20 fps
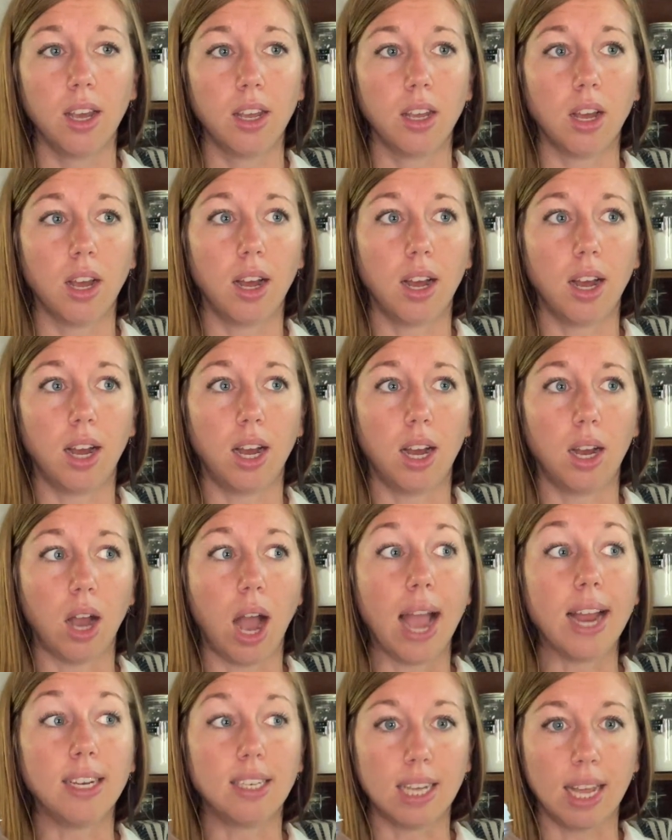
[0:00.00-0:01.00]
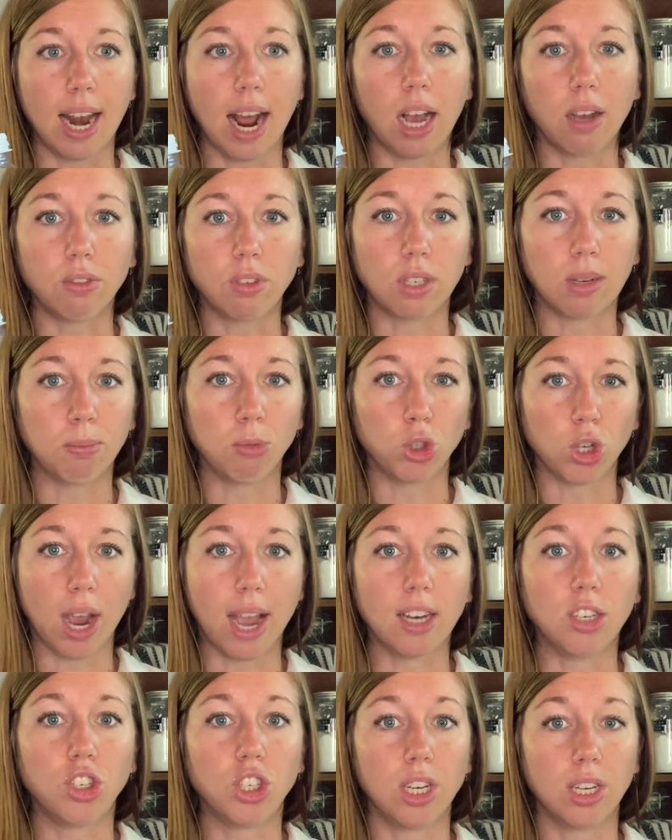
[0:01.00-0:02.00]
I did have some
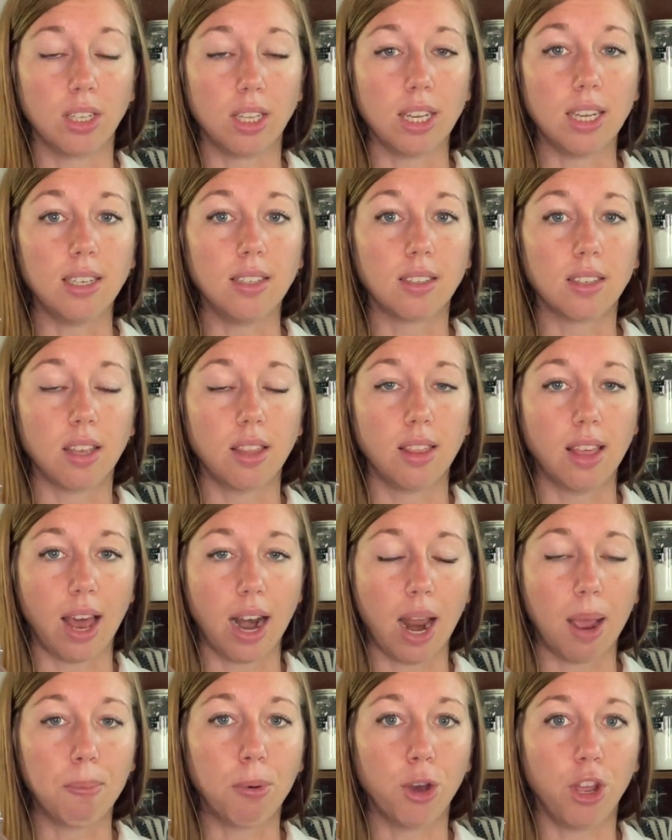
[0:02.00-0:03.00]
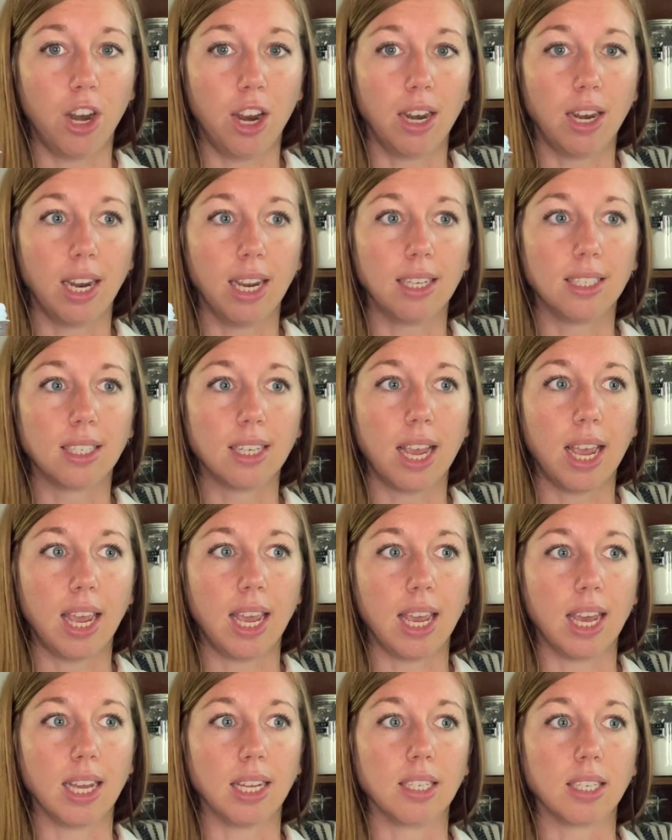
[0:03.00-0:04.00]
dried chilies that I put in it.
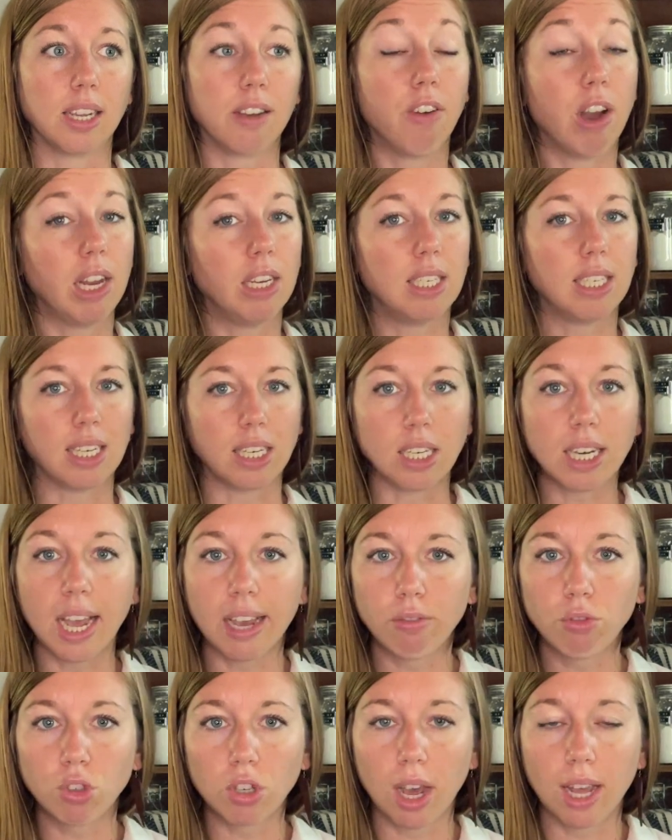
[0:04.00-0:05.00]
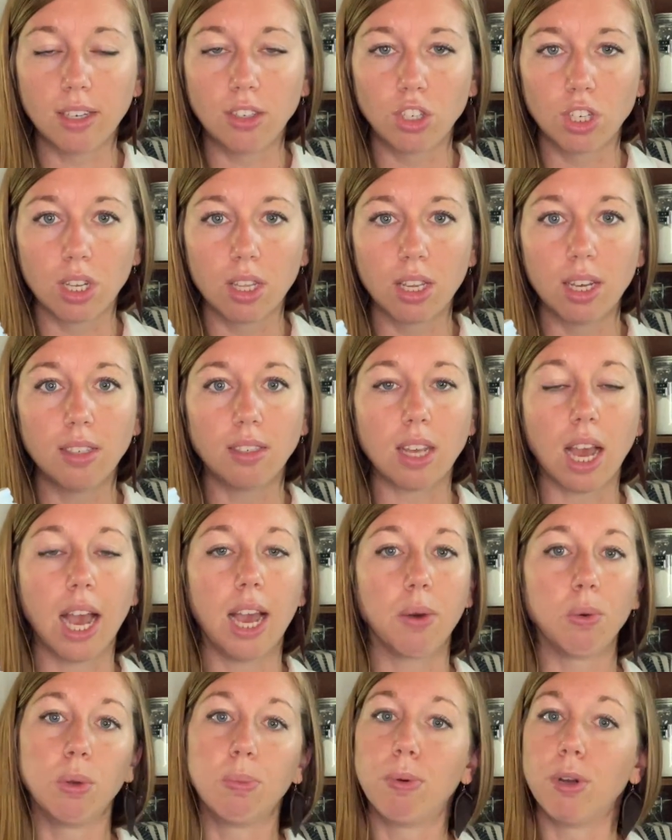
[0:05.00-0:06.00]
And if I didn't have dried chilies,
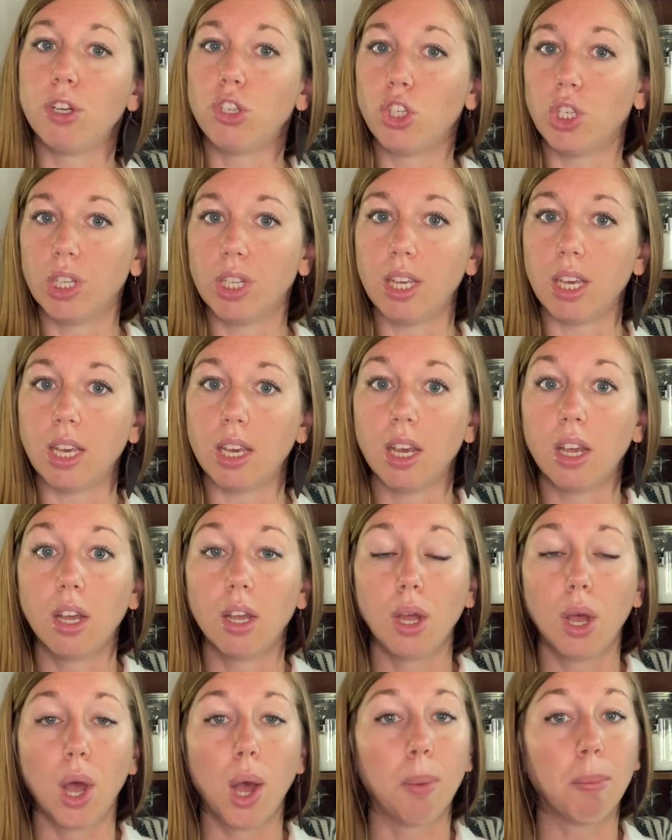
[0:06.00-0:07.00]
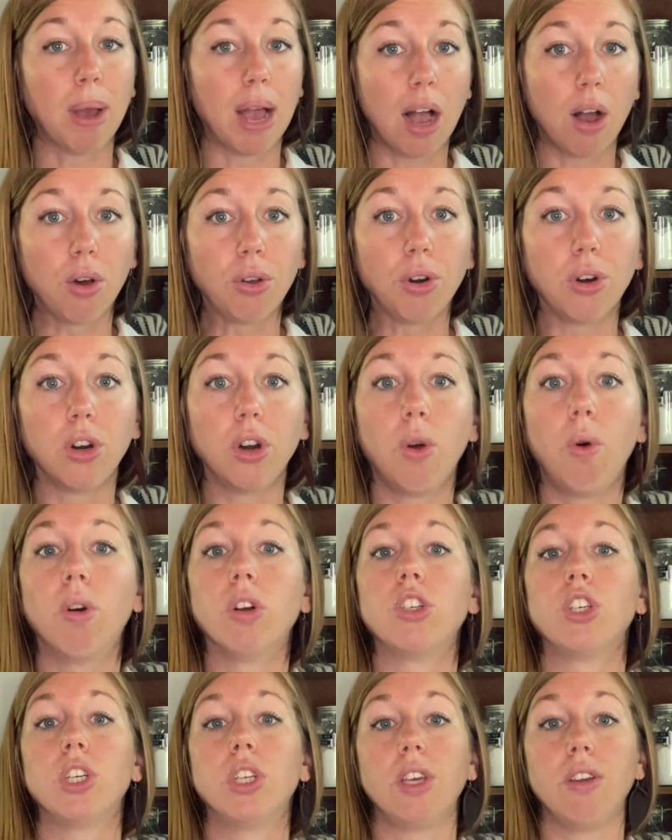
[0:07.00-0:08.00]
I would put chili powder
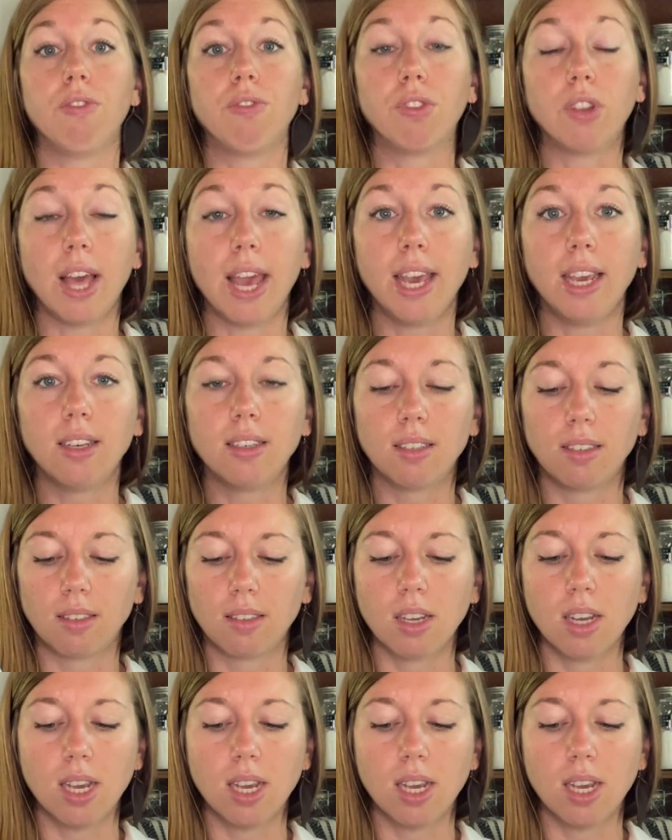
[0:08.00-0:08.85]
or chili flakes.